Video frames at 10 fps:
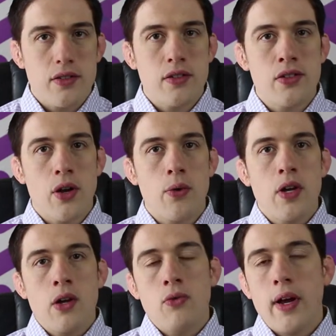So
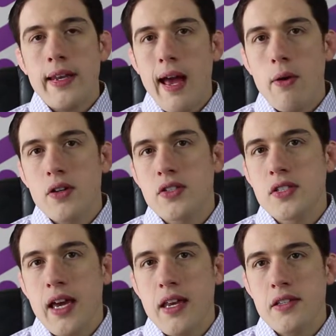right now
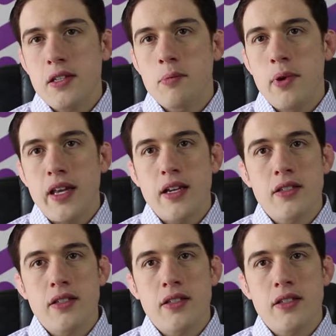OurSociety is in a beta.